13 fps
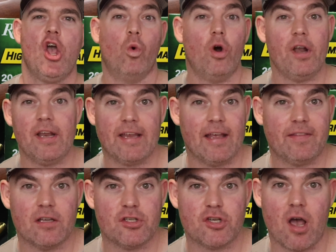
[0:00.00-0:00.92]
Would it get
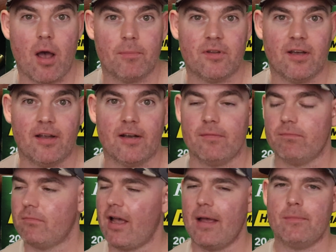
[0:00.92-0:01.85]
the job done?
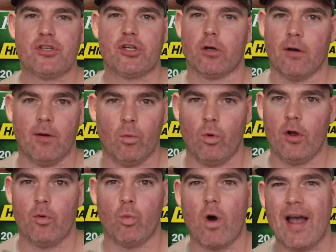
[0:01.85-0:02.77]
I'm sure it
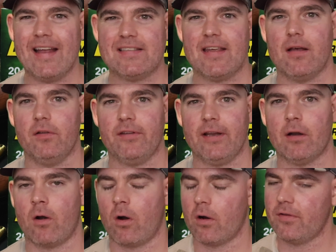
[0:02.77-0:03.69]
would. Whitetail
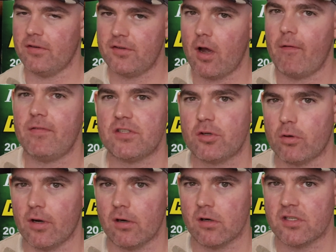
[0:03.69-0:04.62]
deer aren't the toughest
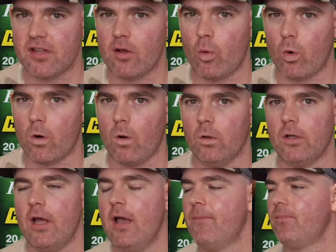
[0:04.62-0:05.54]
critters in the world.
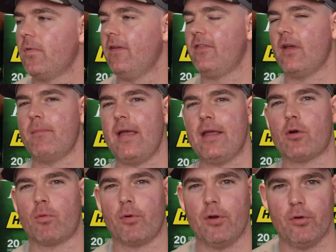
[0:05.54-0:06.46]
If you make
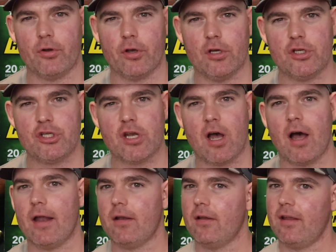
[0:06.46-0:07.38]
a real good
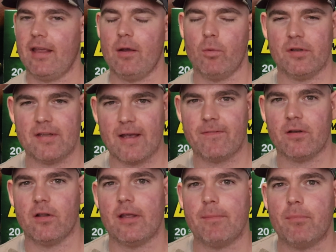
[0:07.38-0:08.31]
shot, it would
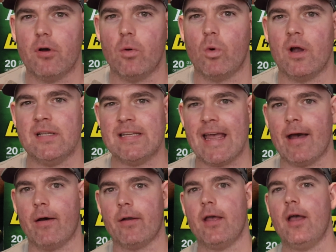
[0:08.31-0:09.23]
definitely put one
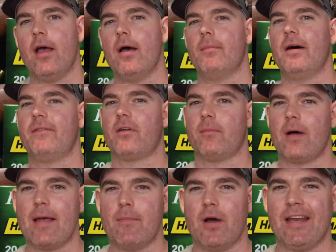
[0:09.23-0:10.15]
down. But for
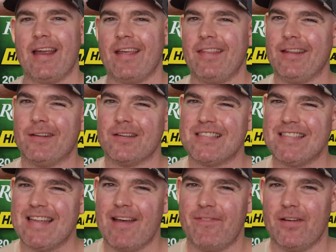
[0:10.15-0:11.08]
my money, I think there's
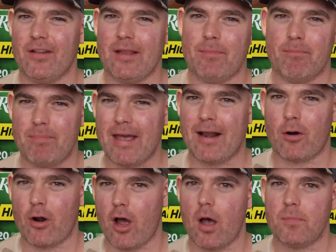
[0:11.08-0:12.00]
definitely
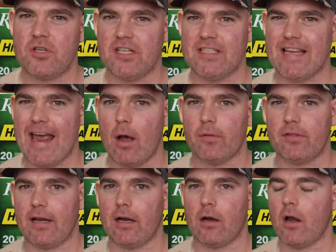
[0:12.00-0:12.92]
better options out
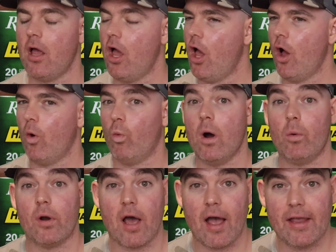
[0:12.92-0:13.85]
there what
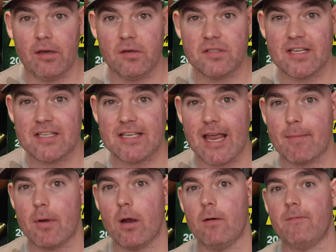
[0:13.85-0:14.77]
would I use this
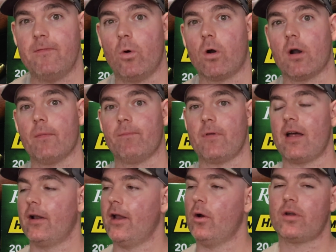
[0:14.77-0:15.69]
ammo for? I
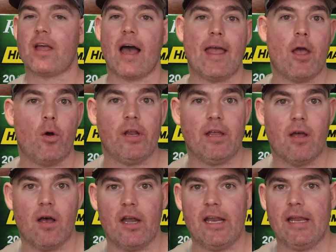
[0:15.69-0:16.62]
don't know, coyote
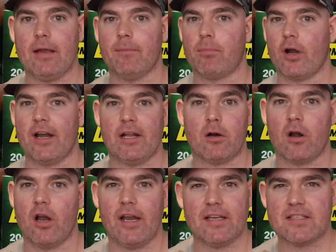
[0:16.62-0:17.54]
hunting, predator
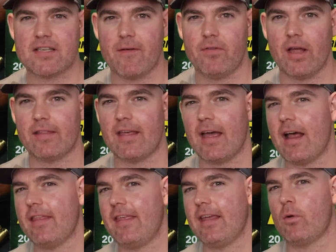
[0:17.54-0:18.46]
hunting, stuff like that.
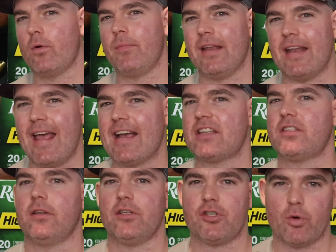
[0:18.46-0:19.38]
I think it would be an
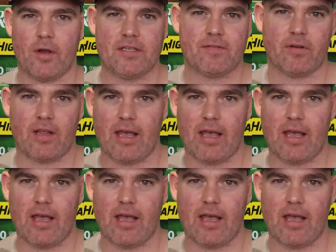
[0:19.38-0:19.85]
excellent choice for